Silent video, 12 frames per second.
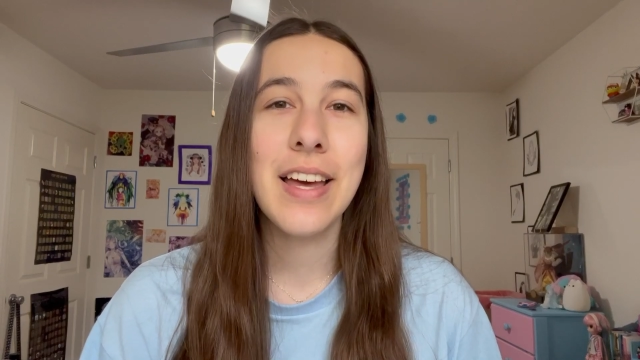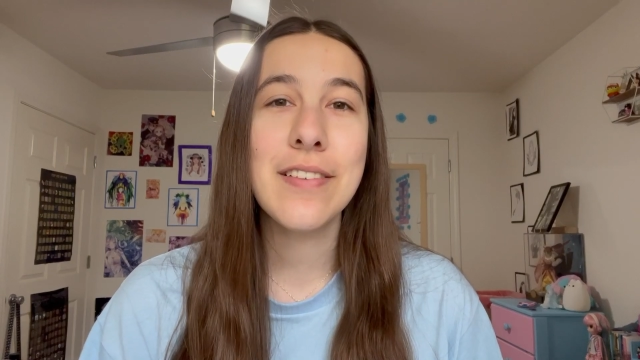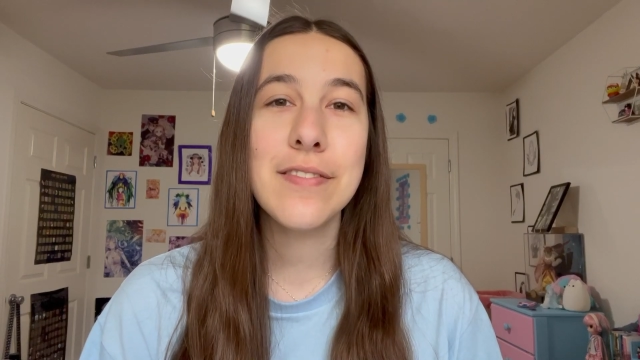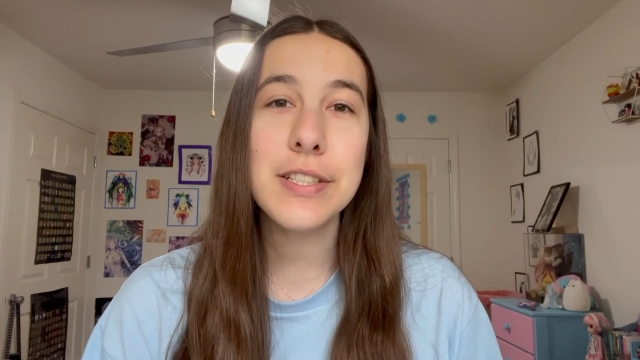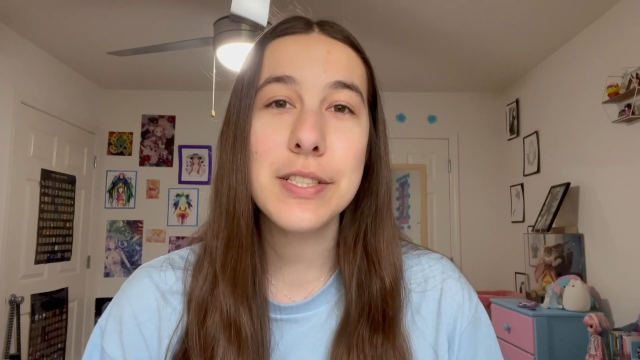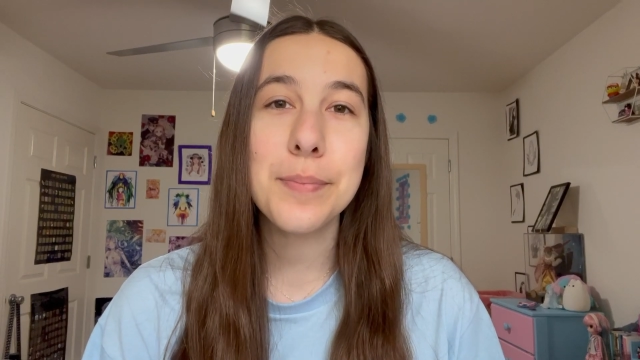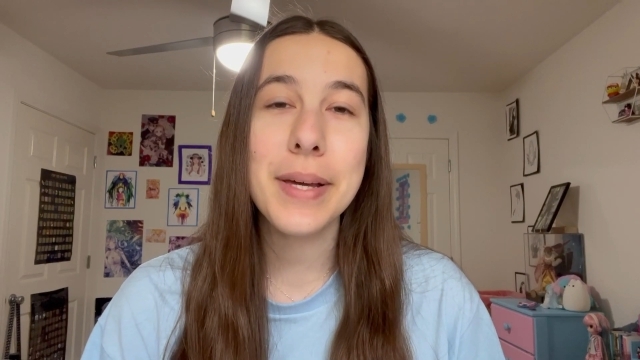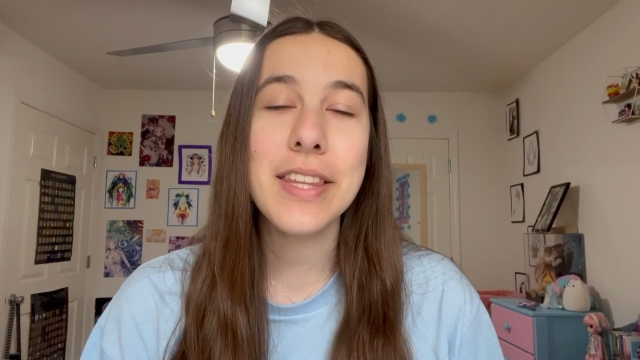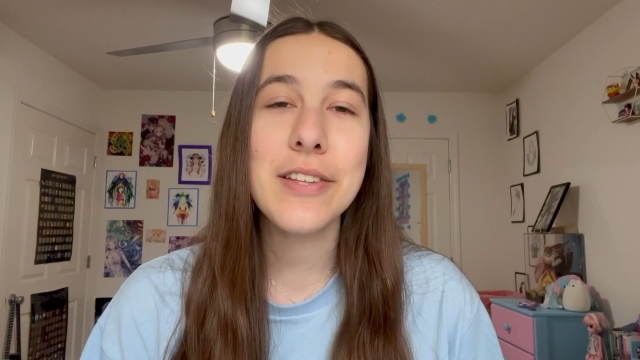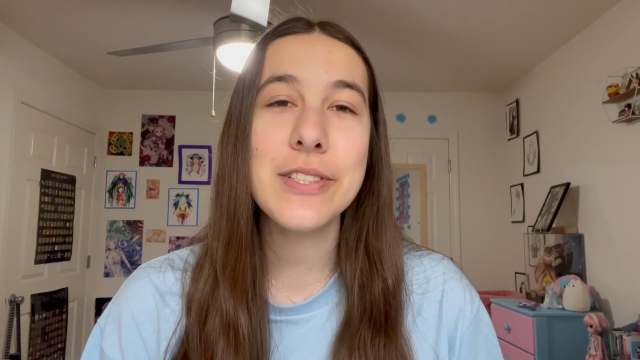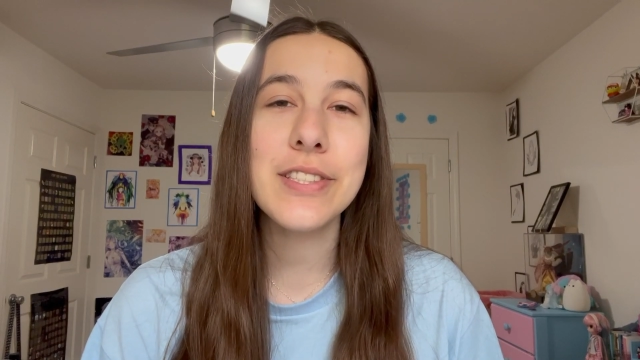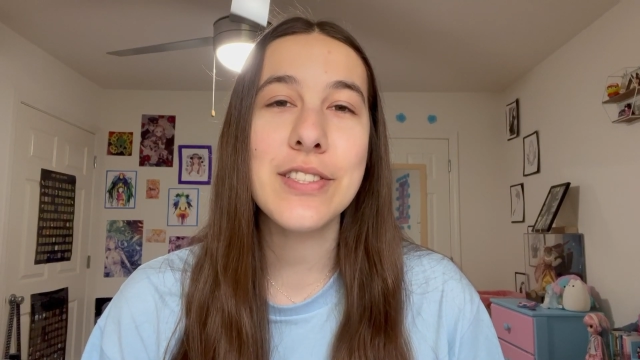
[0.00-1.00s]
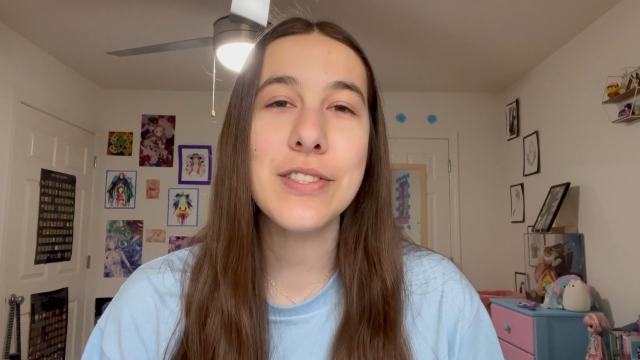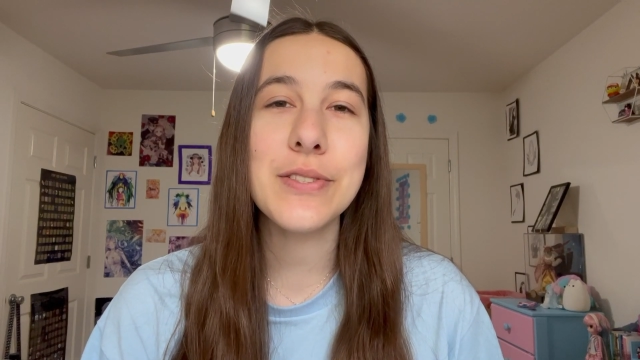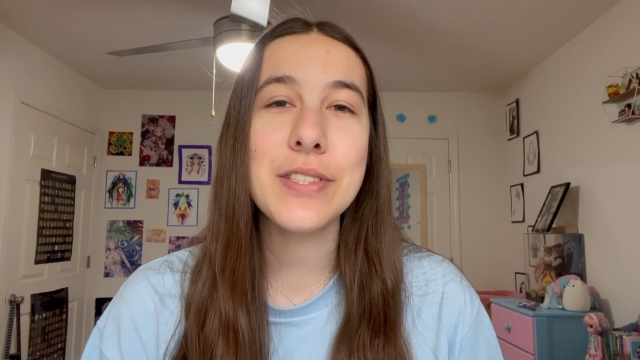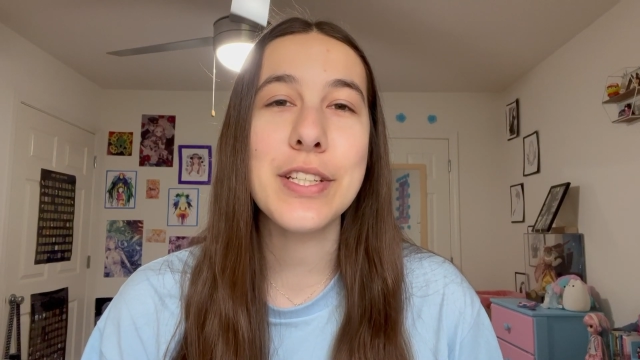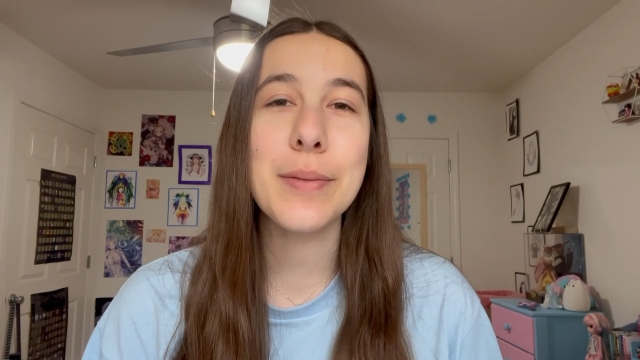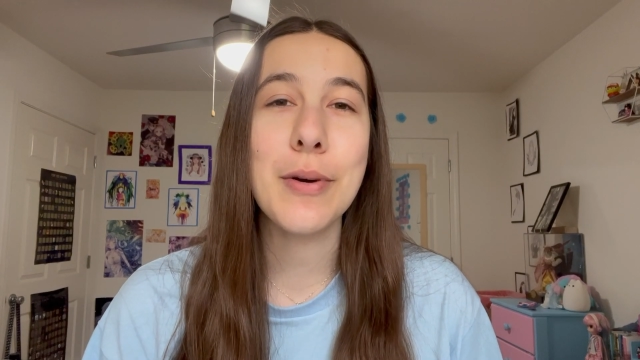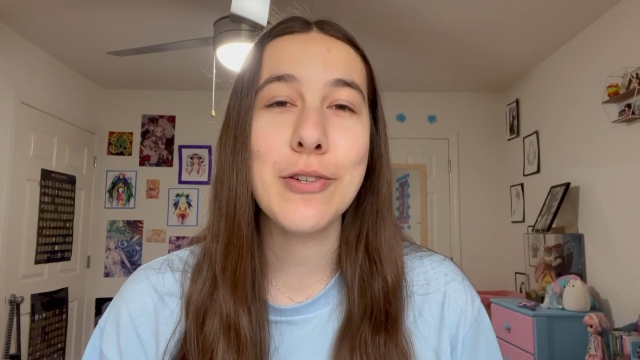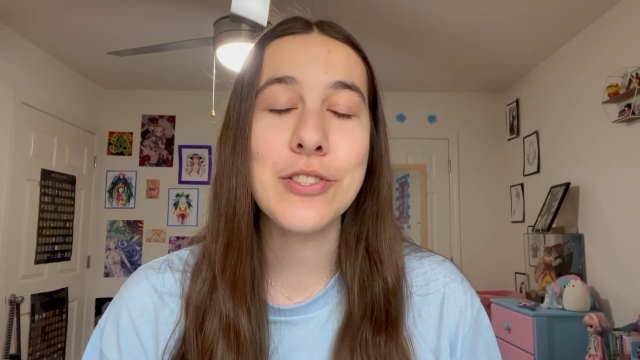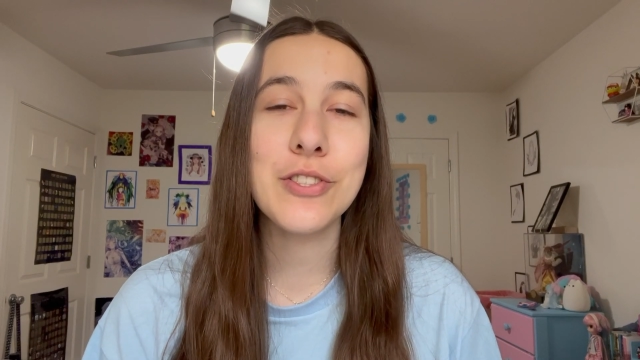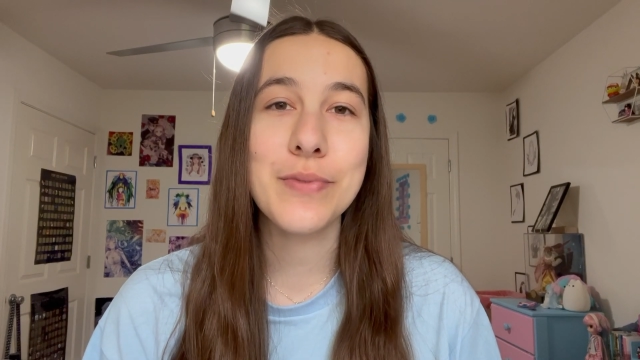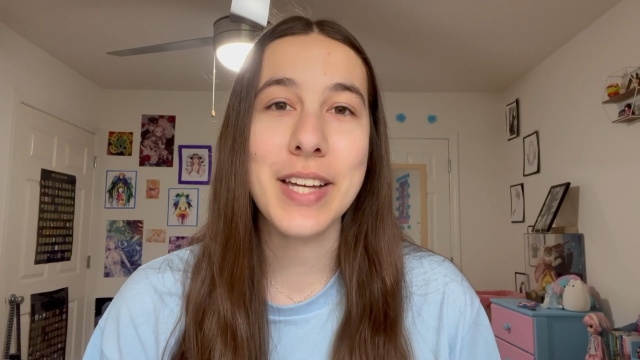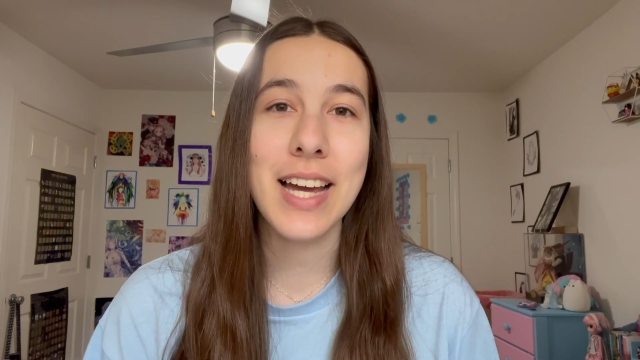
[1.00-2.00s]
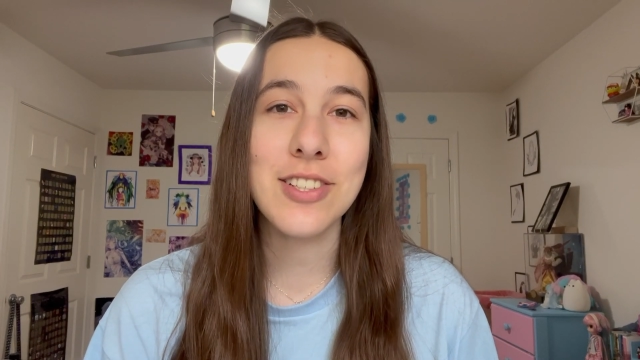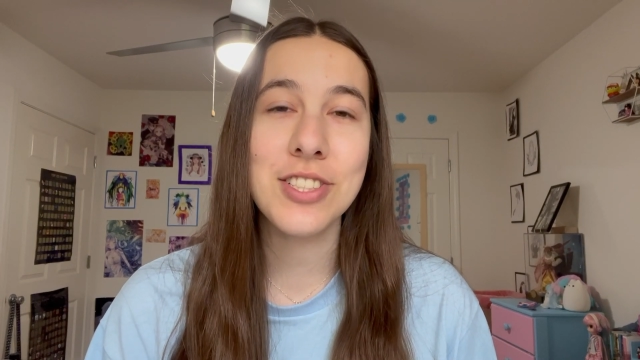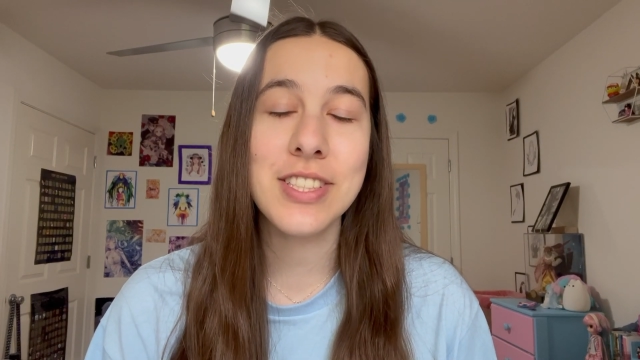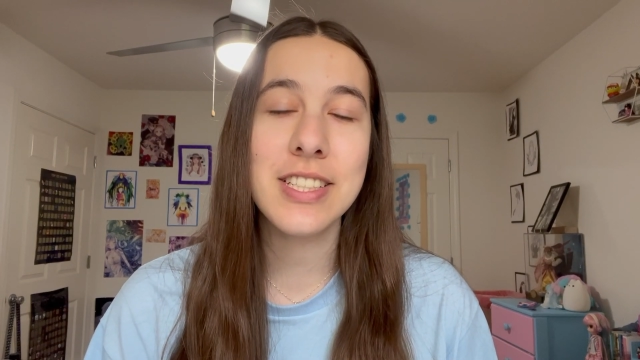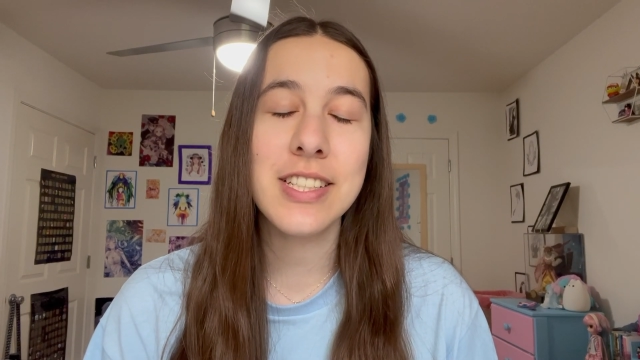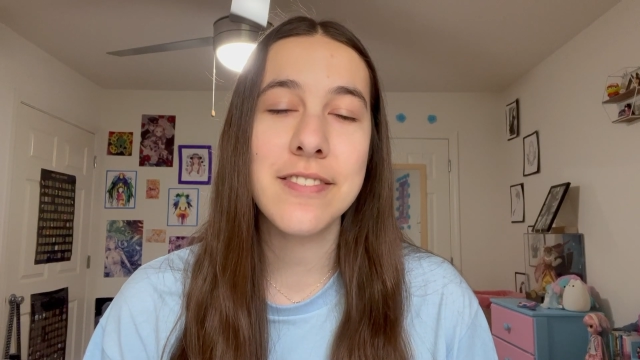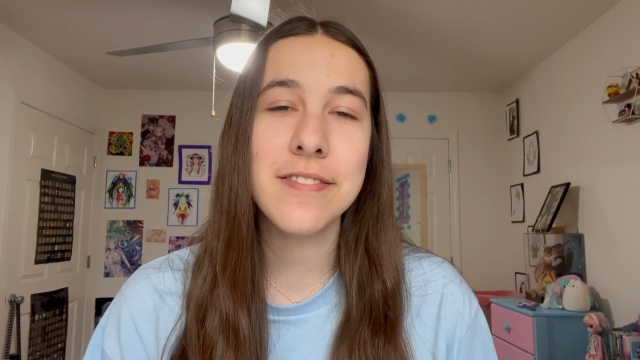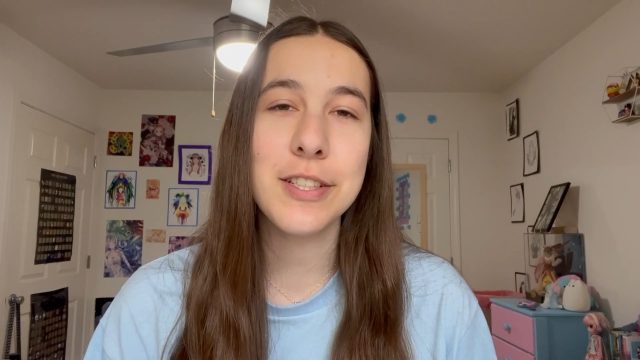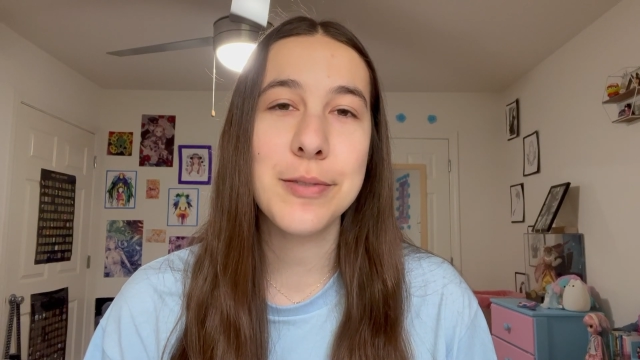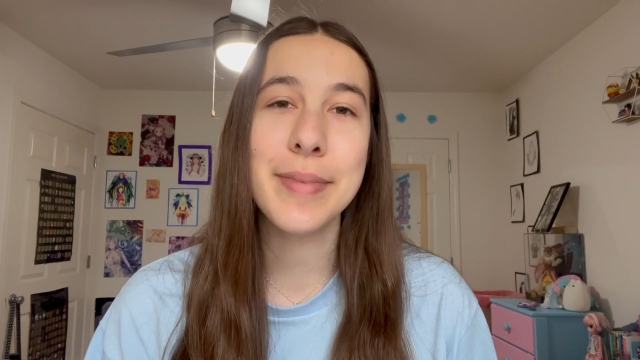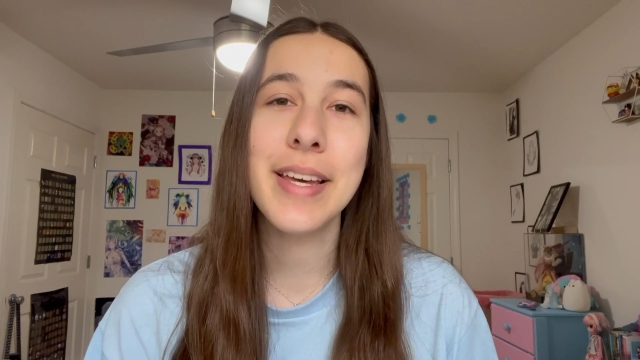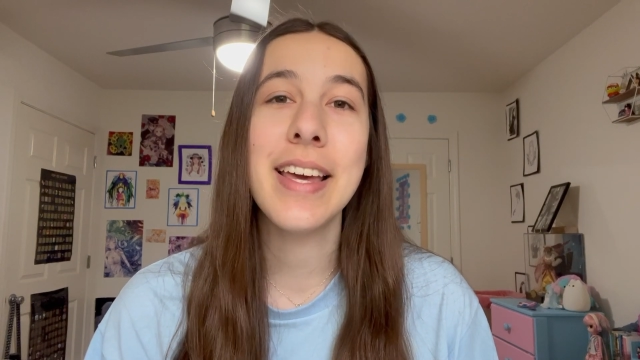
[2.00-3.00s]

First, pathos is used in emotional reactions to the film,